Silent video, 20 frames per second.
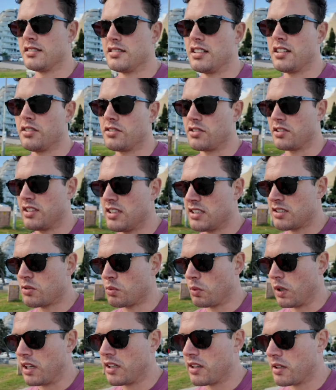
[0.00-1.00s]
see, so this is
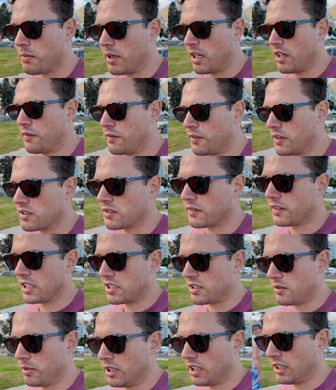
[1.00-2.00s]
one of the benefits of
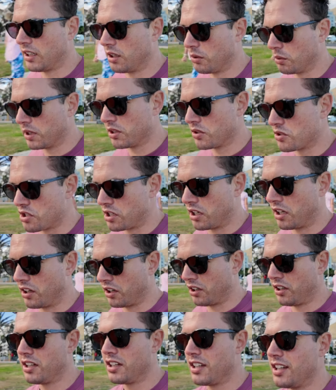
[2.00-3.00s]
actually being in a
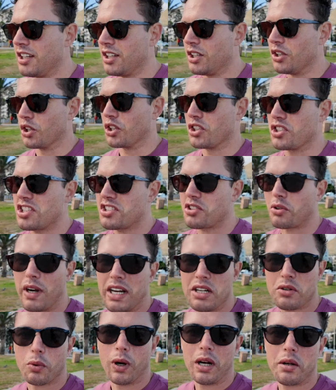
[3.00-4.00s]
wheelchair. You can just
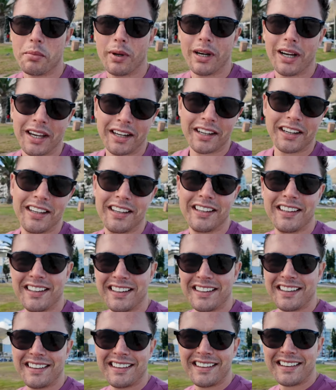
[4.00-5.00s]
rent one bike
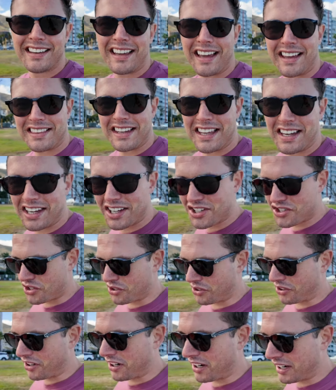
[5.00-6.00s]
and then hitch
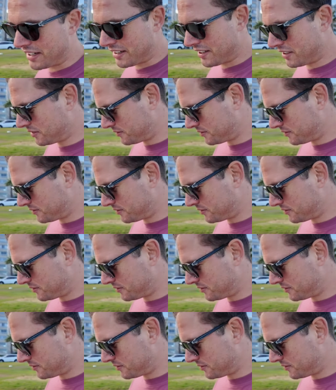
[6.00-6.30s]
a ride.